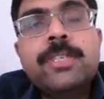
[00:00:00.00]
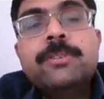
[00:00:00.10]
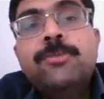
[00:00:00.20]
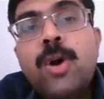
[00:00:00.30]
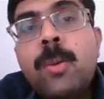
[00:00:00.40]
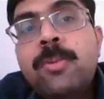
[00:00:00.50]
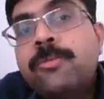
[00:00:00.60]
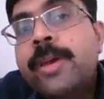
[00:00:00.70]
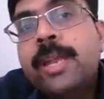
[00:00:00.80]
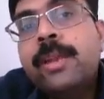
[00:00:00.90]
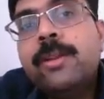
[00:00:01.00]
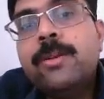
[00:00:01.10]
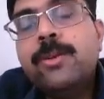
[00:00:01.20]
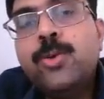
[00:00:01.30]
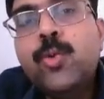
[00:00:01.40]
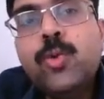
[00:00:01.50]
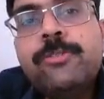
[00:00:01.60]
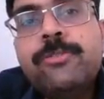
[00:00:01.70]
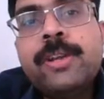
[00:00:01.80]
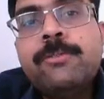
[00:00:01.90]
formed when two
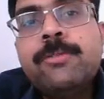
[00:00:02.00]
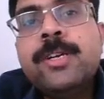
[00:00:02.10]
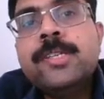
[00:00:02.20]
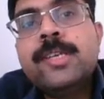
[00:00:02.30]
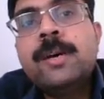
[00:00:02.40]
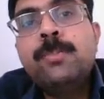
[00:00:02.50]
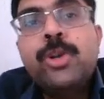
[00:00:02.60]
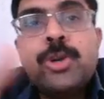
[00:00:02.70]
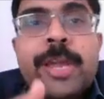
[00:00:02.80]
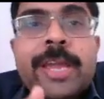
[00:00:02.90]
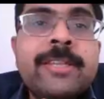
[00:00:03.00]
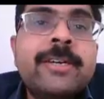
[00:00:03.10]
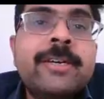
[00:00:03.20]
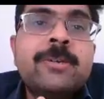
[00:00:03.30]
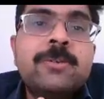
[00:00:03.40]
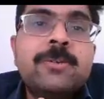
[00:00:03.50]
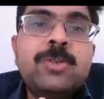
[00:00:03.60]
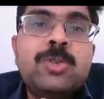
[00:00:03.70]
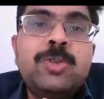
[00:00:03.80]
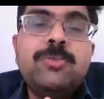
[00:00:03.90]
different words are put together
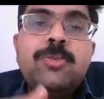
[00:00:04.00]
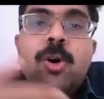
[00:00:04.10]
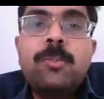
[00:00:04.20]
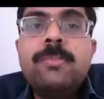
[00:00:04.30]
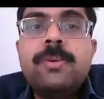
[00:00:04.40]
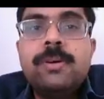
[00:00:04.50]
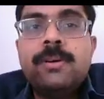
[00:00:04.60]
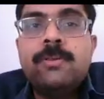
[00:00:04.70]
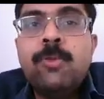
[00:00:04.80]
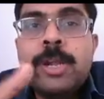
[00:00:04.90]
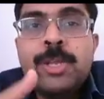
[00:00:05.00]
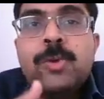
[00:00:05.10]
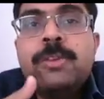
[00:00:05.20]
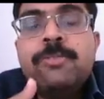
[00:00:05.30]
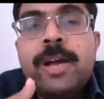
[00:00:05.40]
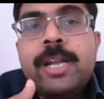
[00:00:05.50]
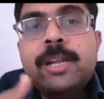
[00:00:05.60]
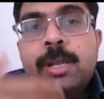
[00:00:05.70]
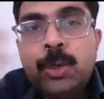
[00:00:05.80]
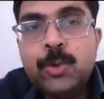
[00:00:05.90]
to form one
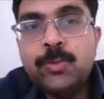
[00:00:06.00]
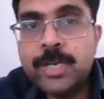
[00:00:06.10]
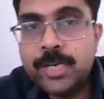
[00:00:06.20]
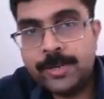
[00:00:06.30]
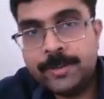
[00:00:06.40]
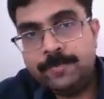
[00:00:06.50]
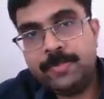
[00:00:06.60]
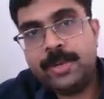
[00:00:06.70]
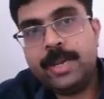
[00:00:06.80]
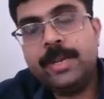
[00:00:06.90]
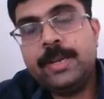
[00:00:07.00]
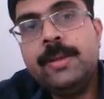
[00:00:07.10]
unified new word, right?